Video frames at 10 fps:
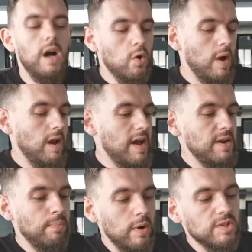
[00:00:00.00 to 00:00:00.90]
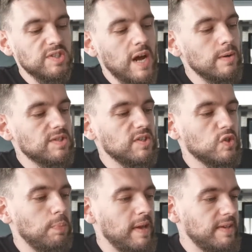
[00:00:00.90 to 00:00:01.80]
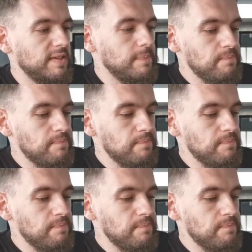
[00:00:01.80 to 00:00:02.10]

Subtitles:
I quite like the box and how it's displayed.